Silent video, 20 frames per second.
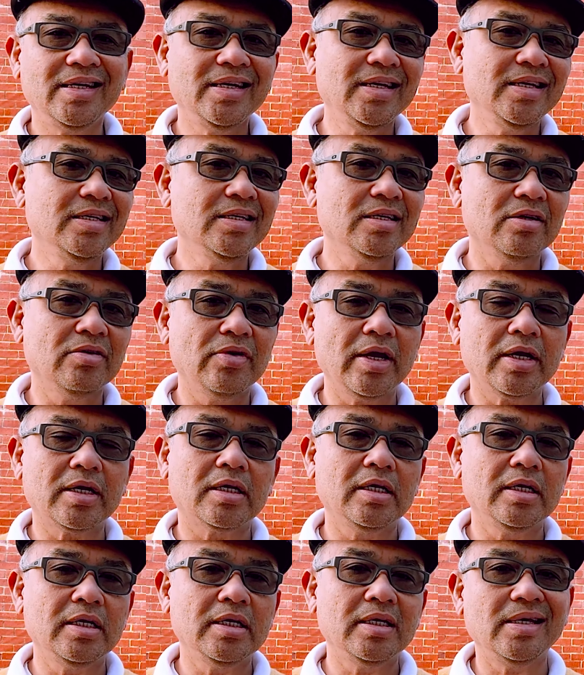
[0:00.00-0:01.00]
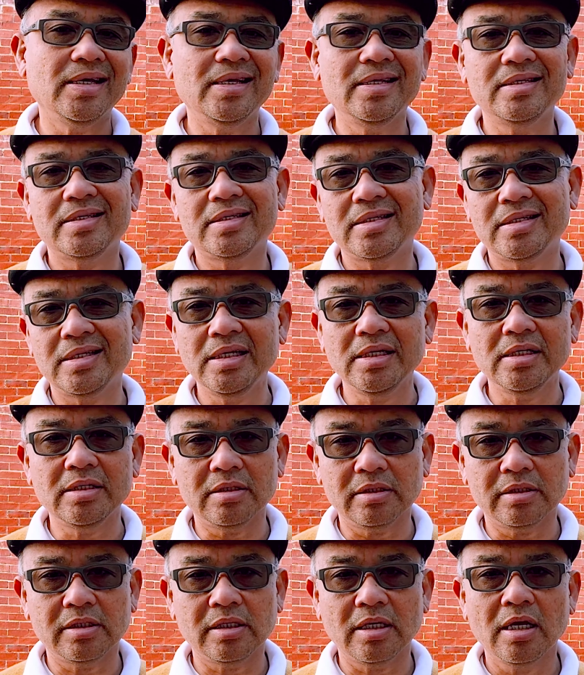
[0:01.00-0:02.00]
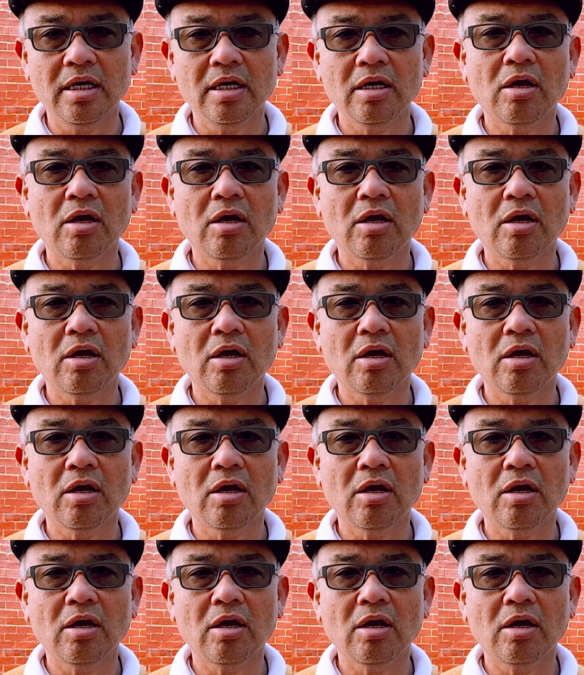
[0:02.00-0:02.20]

indirectly instilled